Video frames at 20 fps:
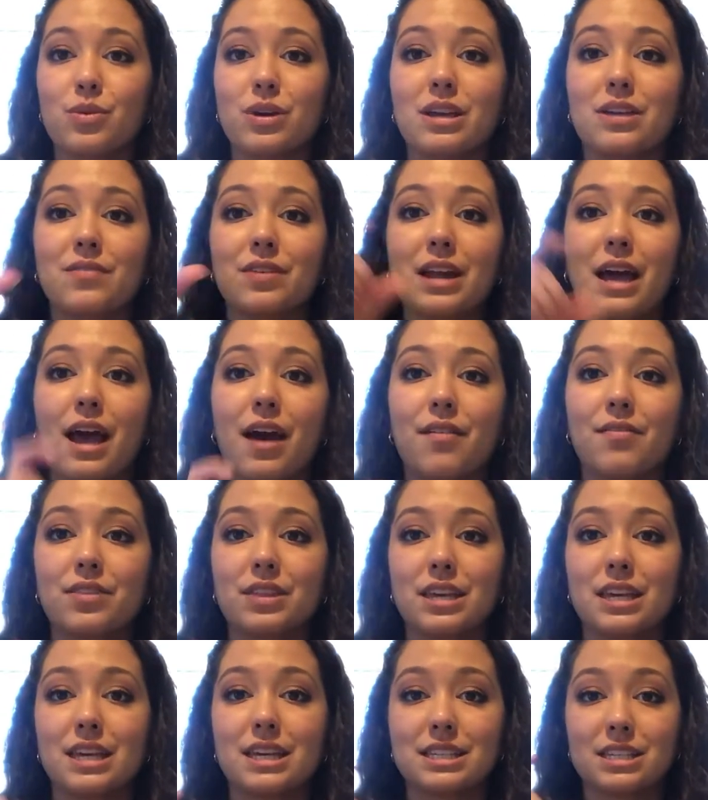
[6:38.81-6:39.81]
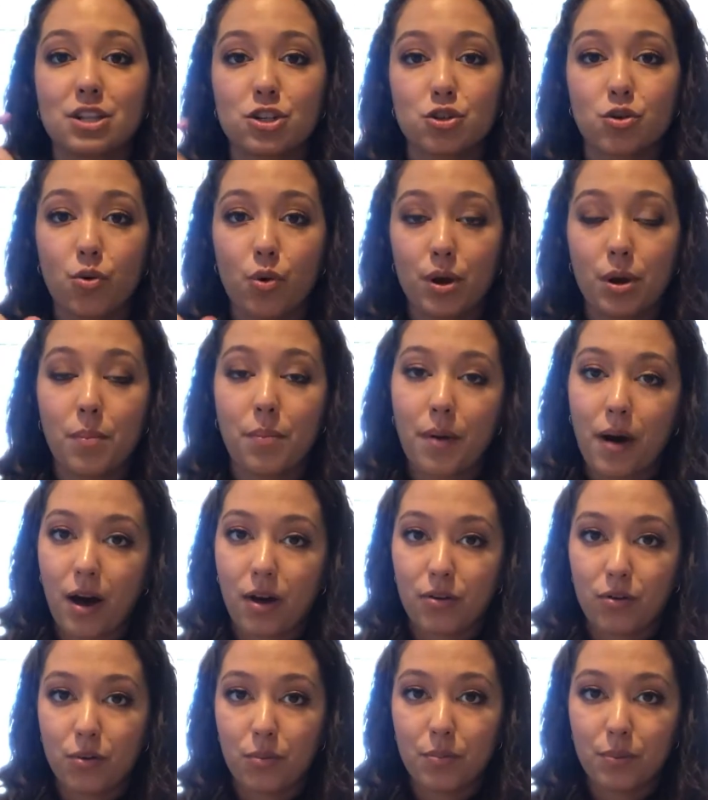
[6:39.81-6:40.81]
We even have the essential oil
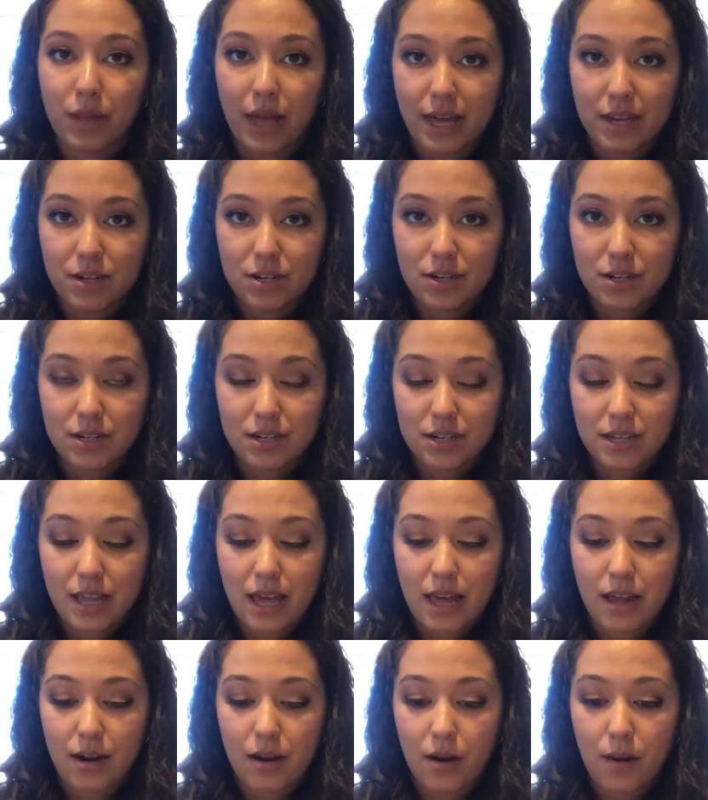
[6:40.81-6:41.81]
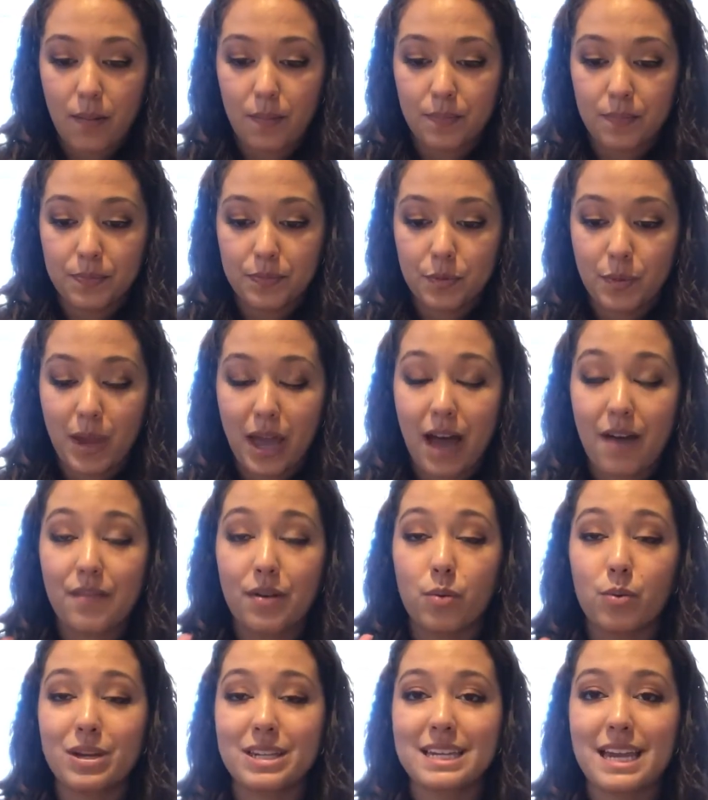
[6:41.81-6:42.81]
bottle blend that we have,
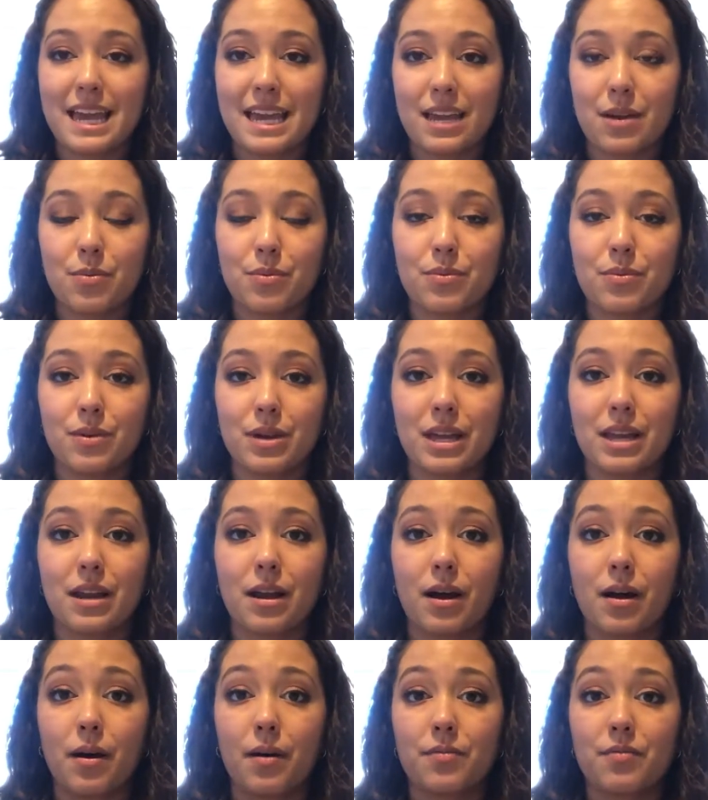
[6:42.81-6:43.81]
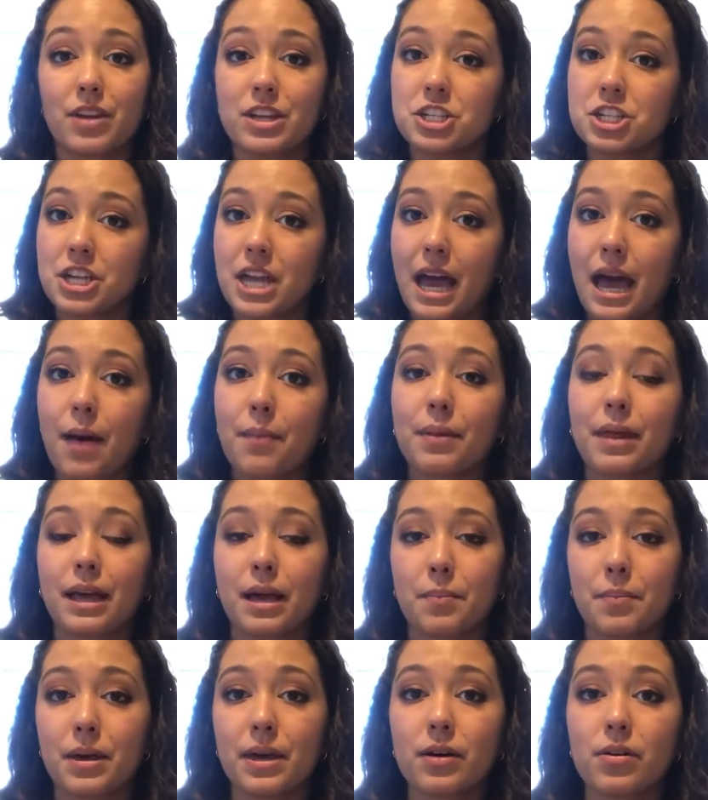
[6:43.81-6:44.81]
and we take it in a veggie cap, like
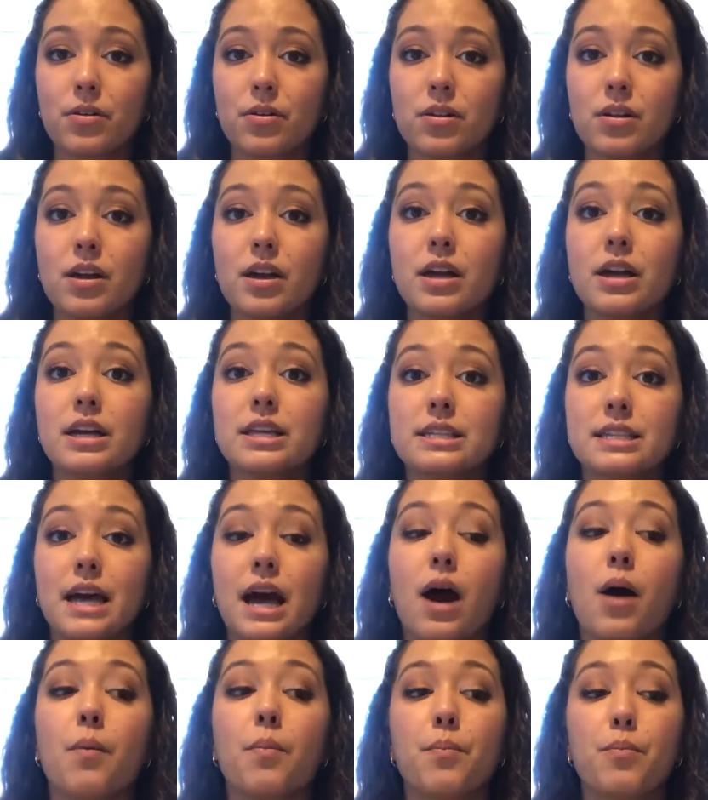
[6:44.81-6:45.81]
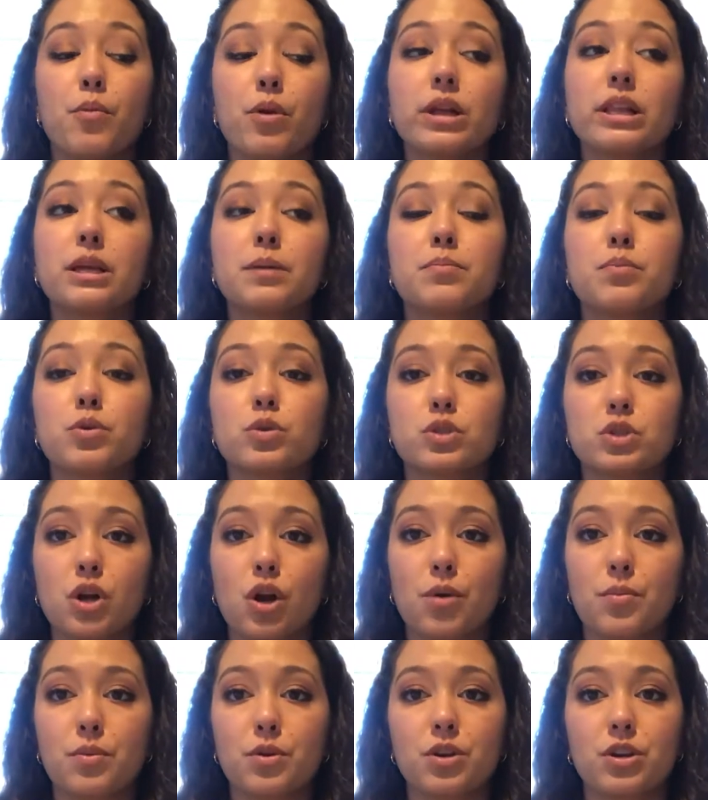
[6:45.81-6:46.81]
a pill, to help really boost
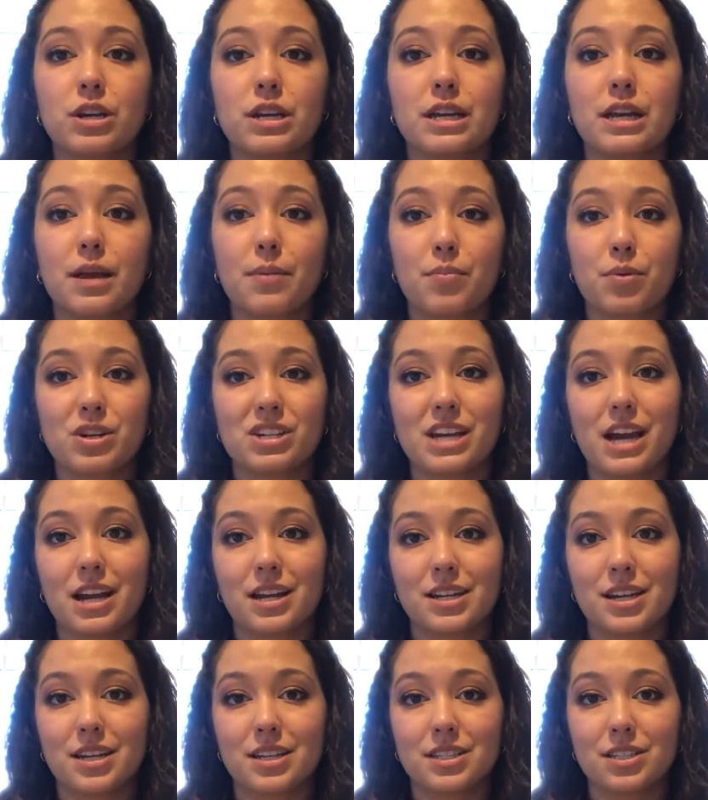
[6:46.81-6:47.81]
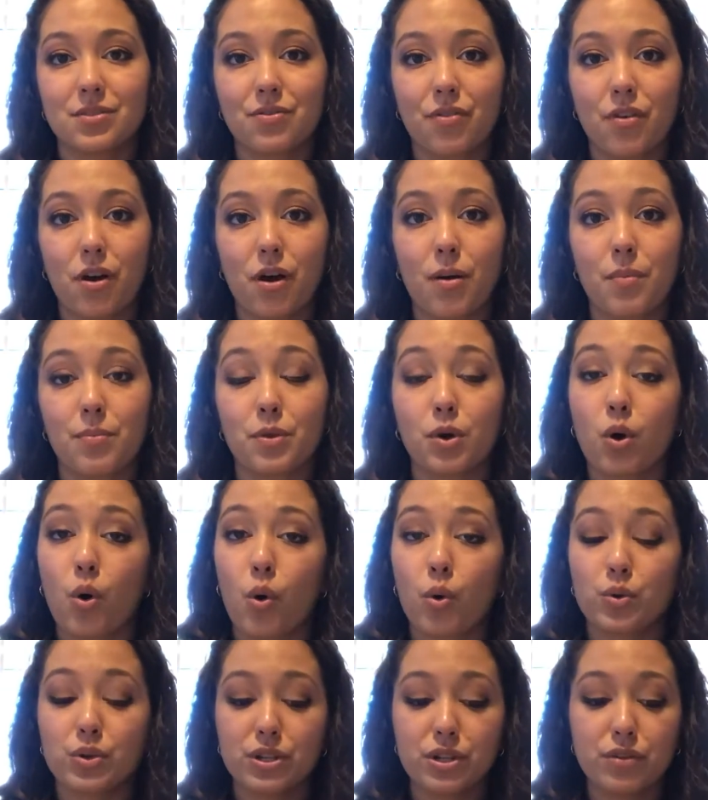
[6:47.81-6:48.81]
our immunity and protect us from the
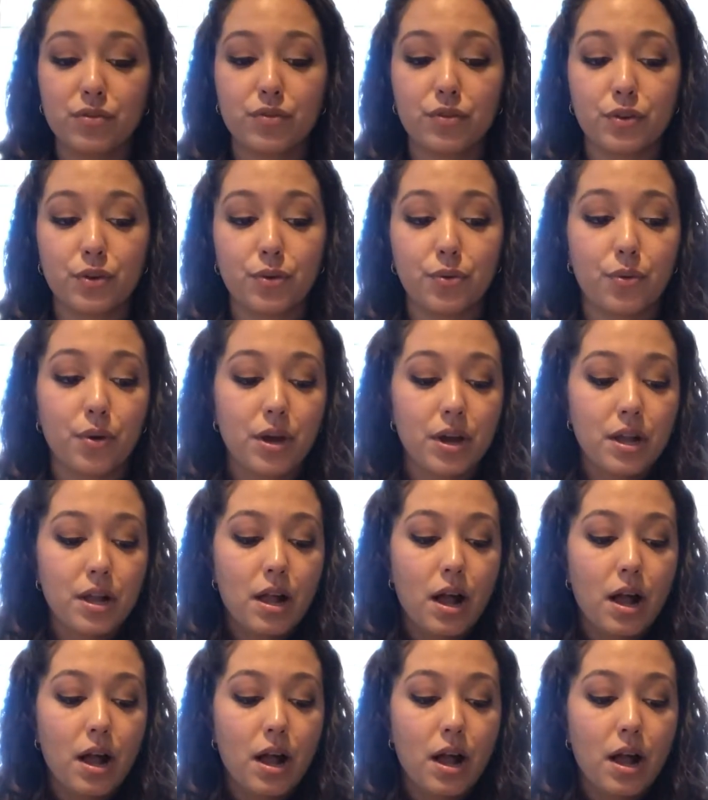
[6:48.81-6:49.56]
cold and the flu.